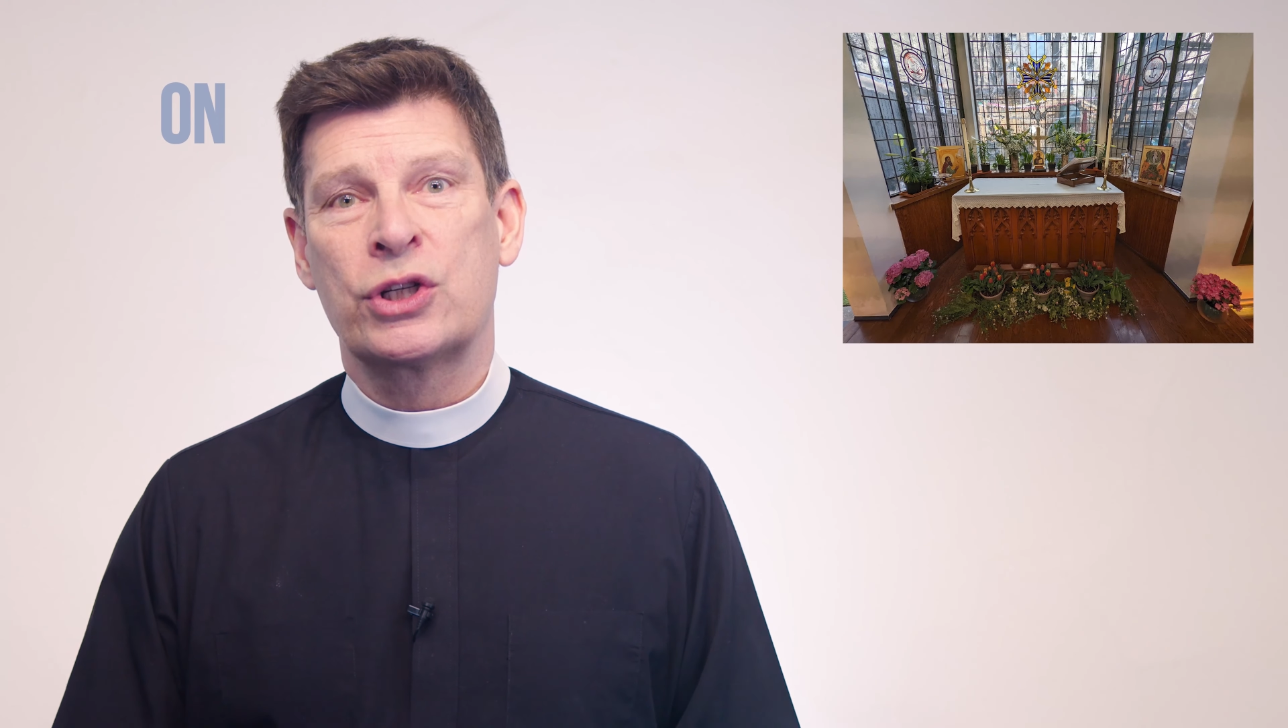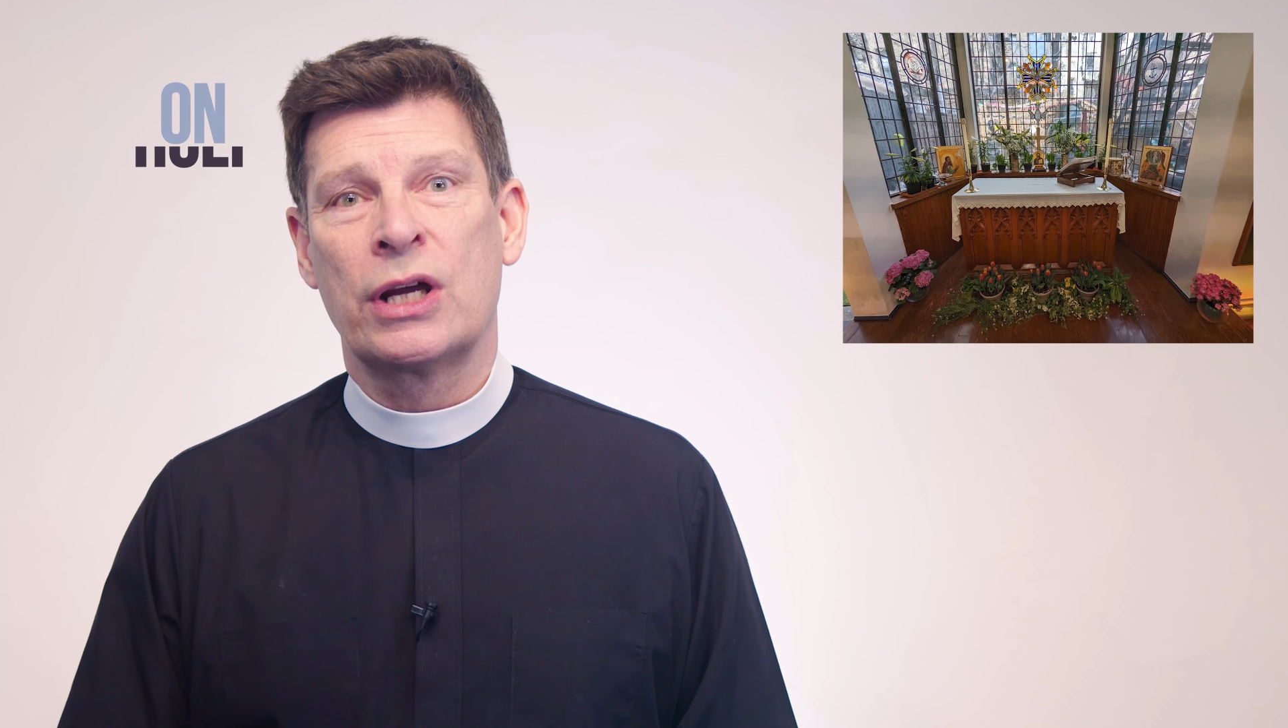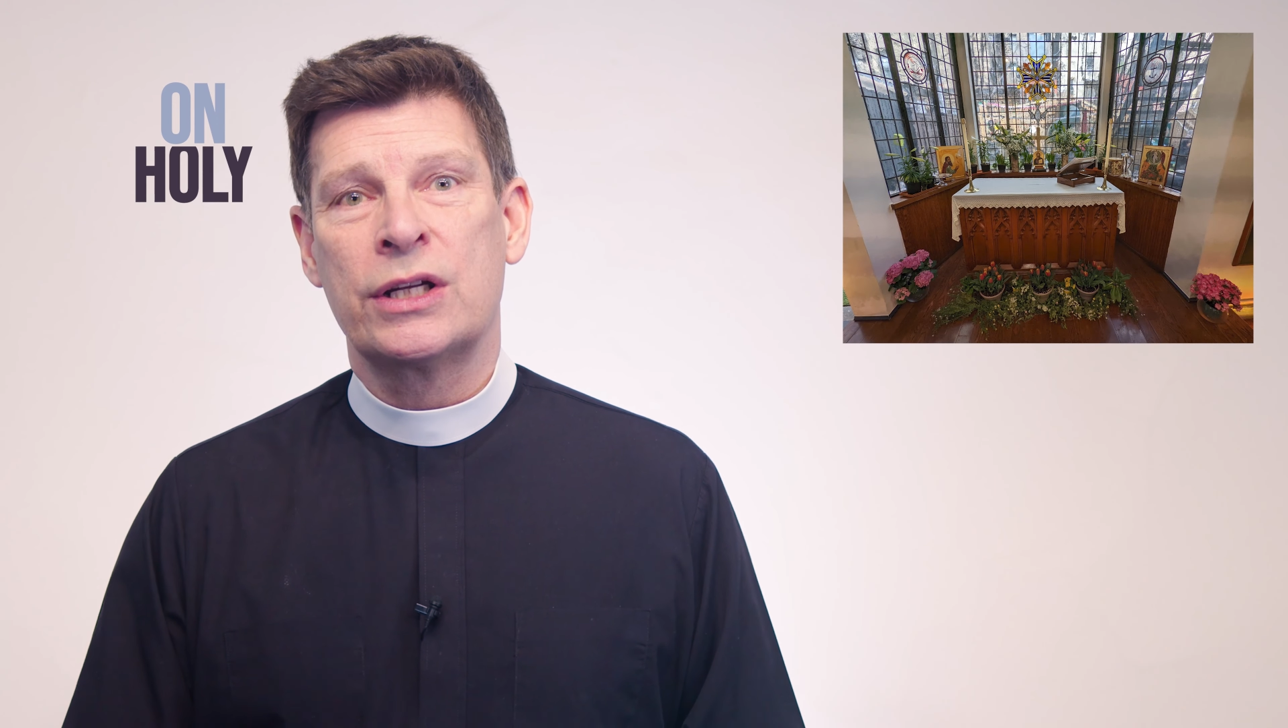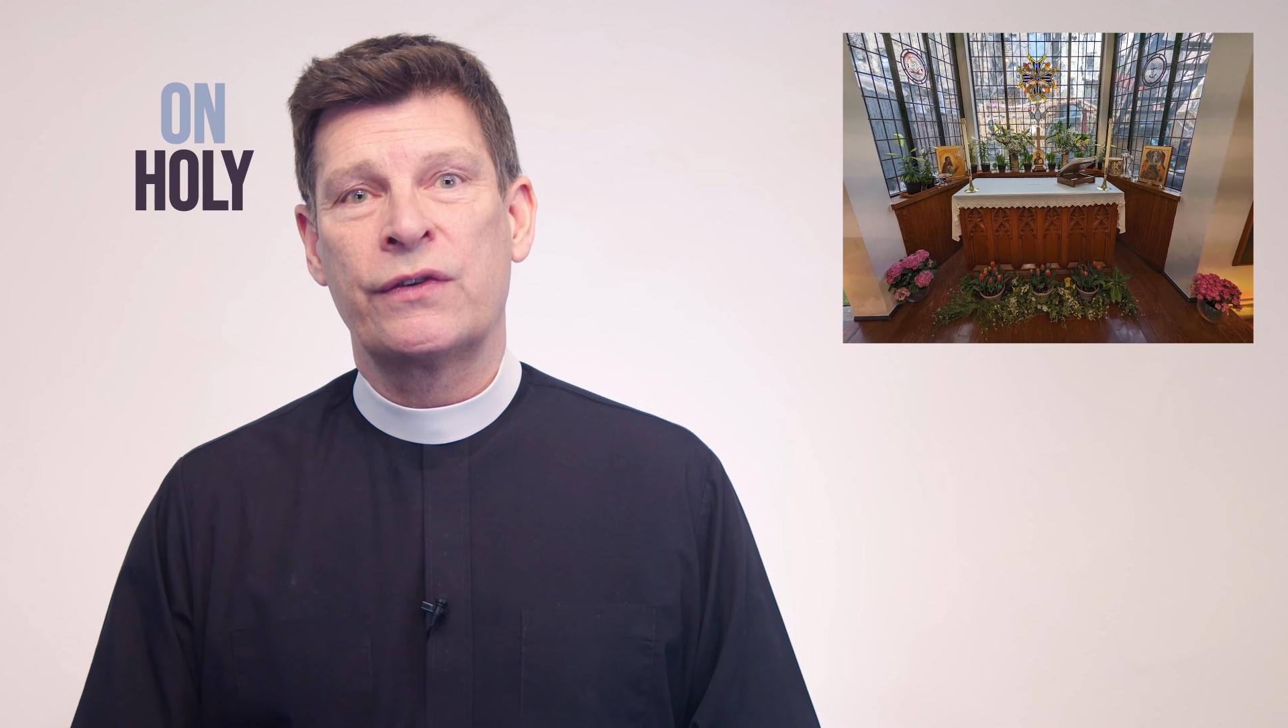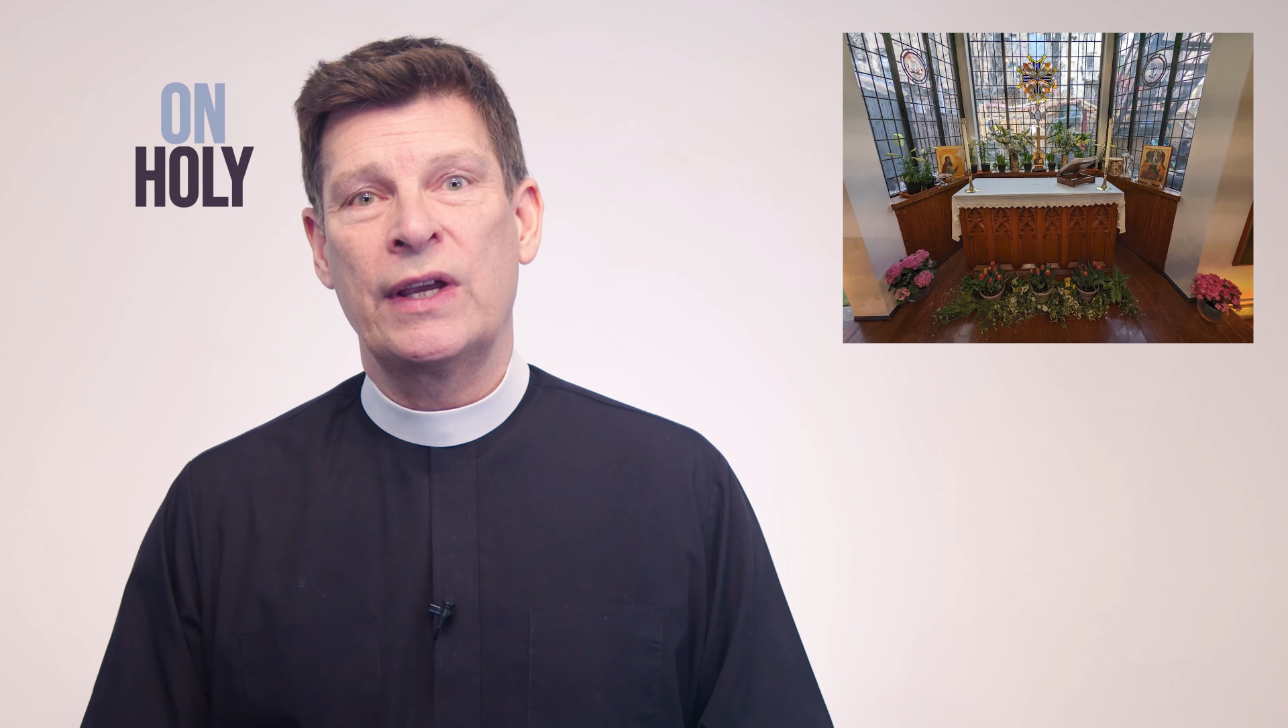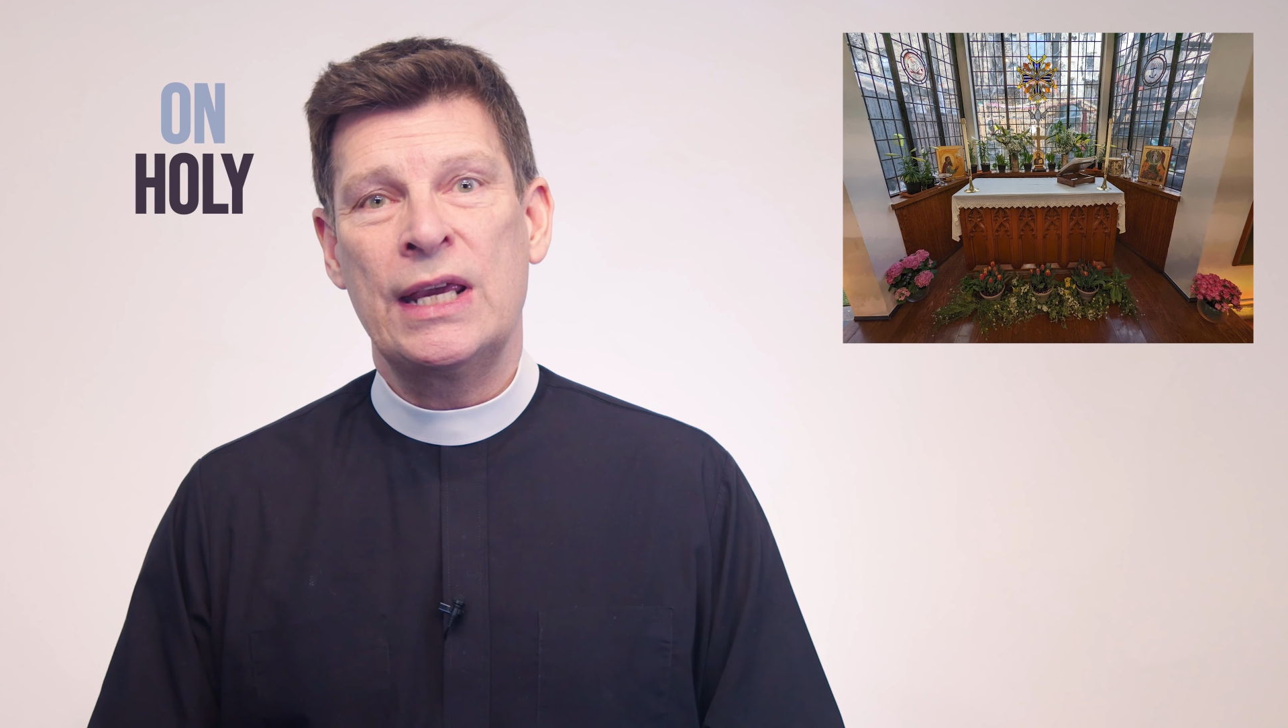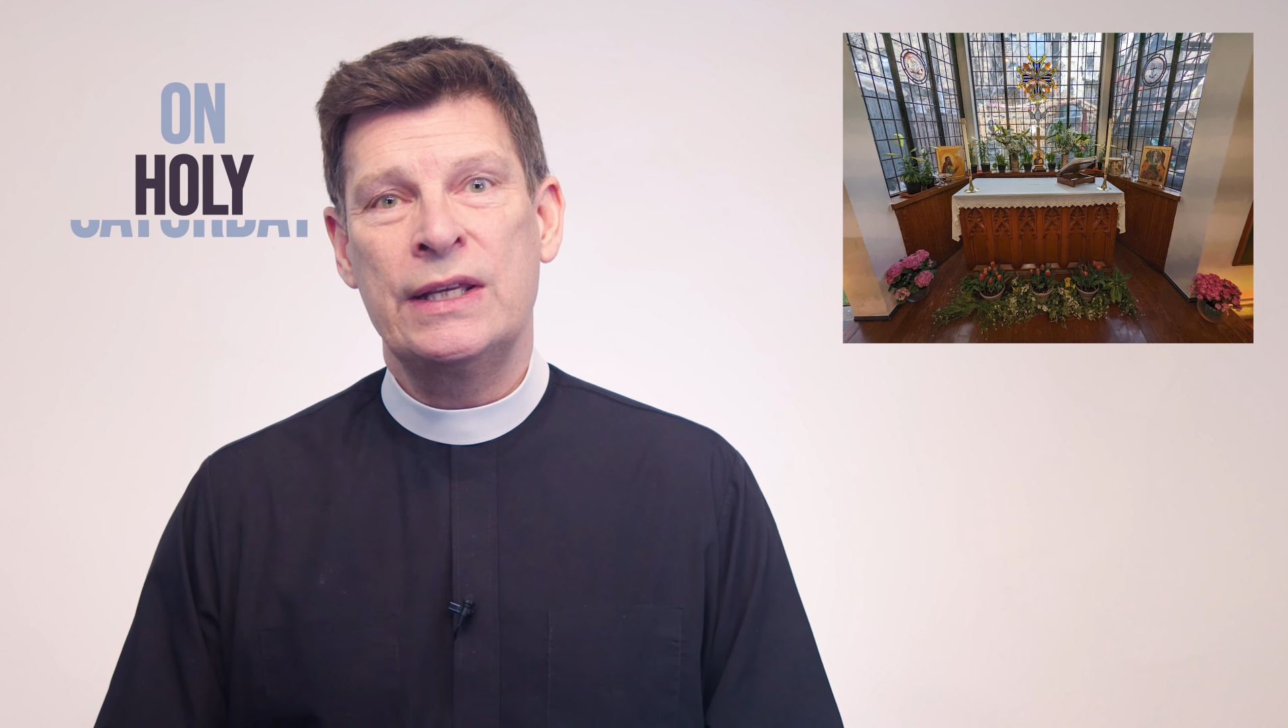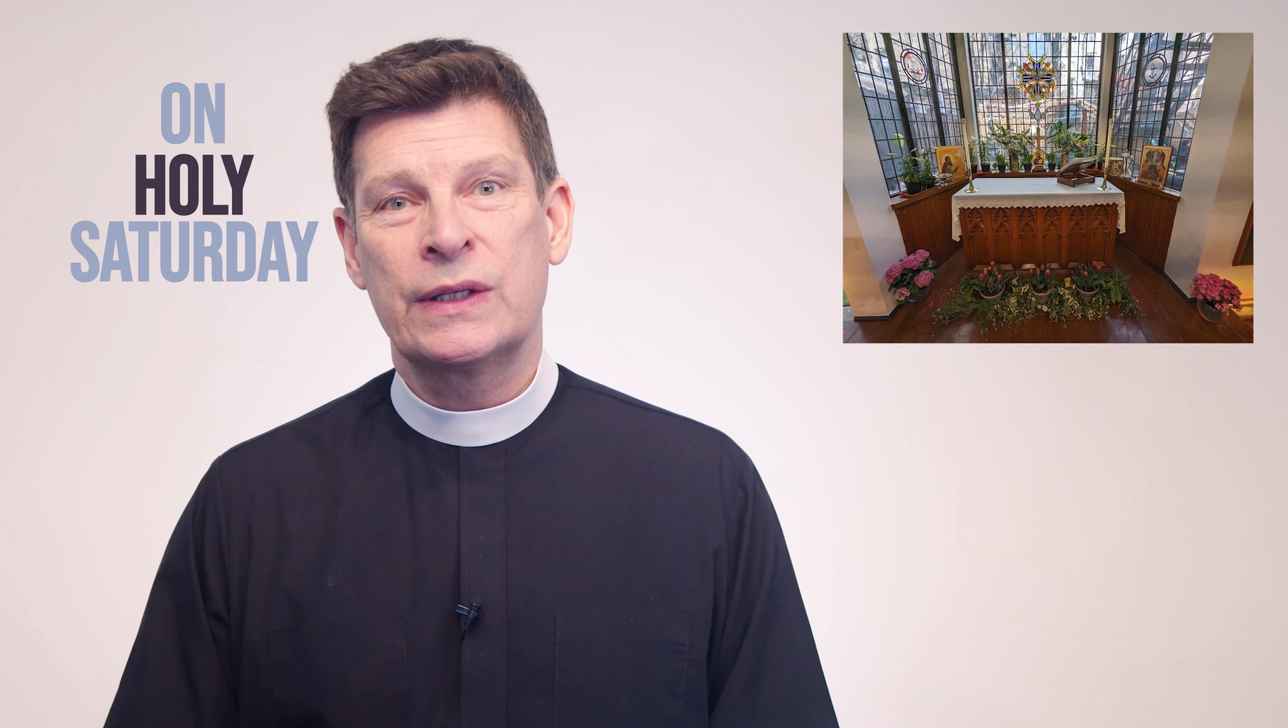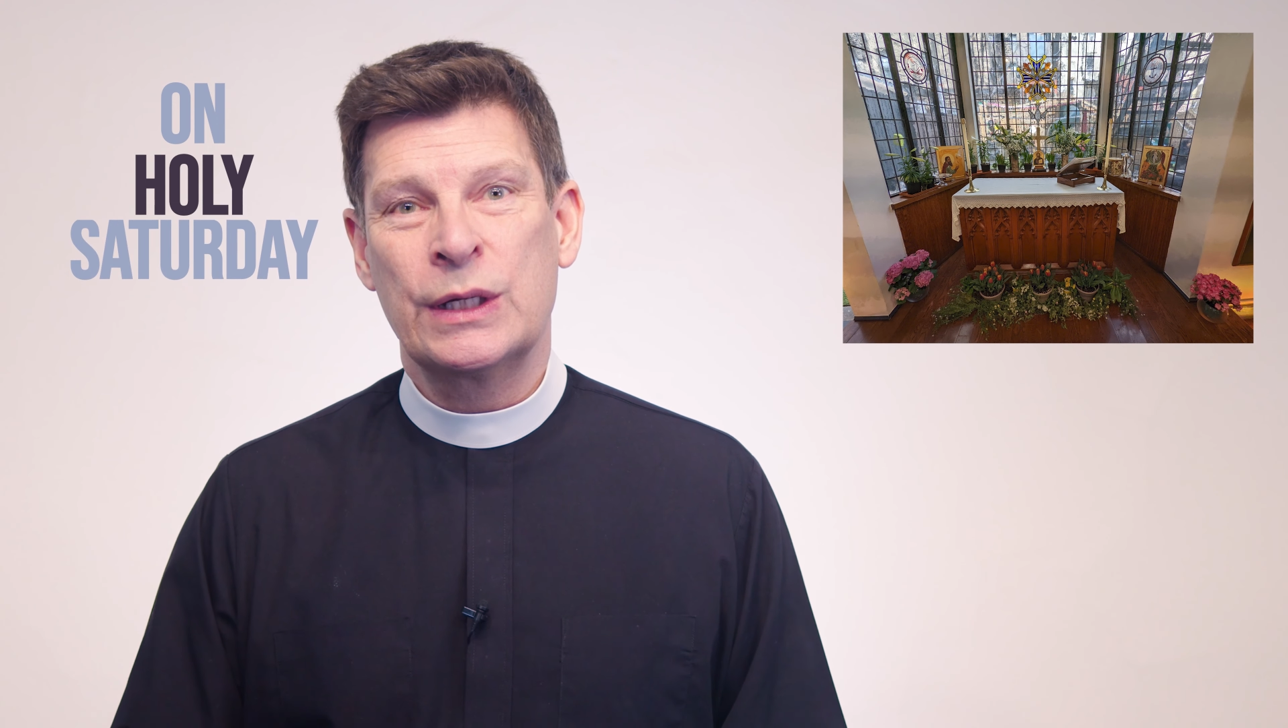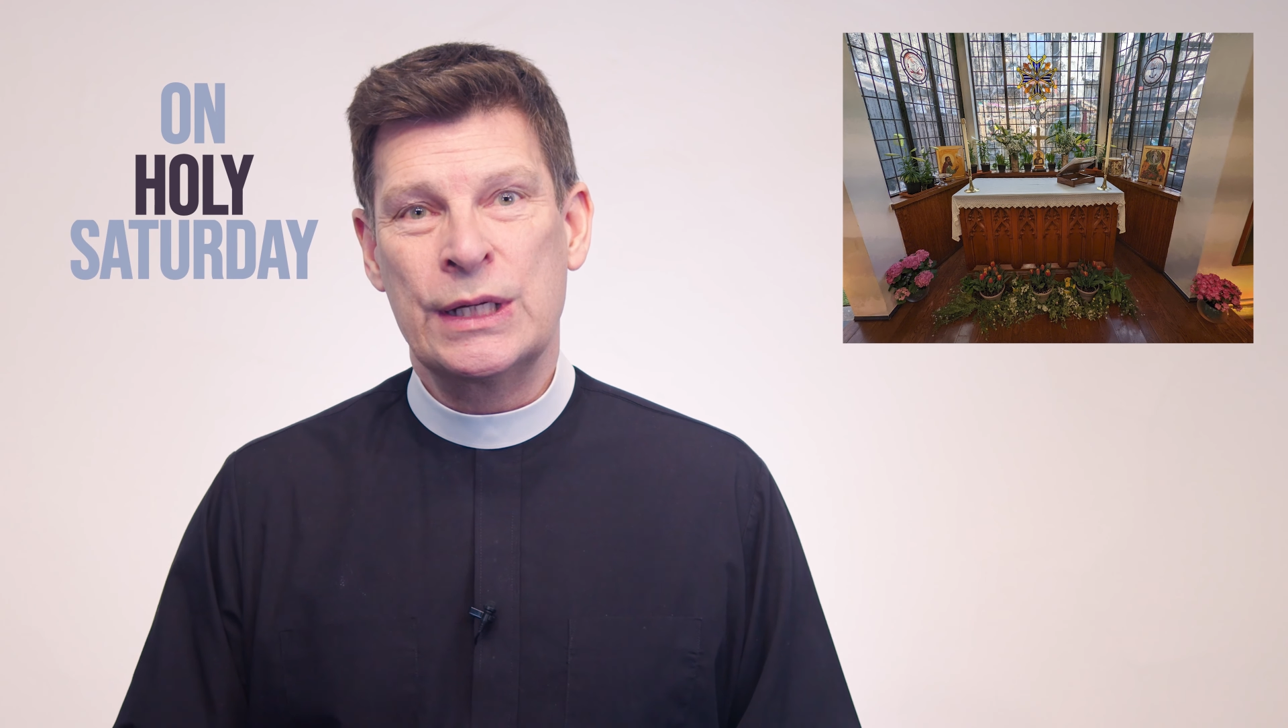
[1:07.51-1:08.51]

church for Easter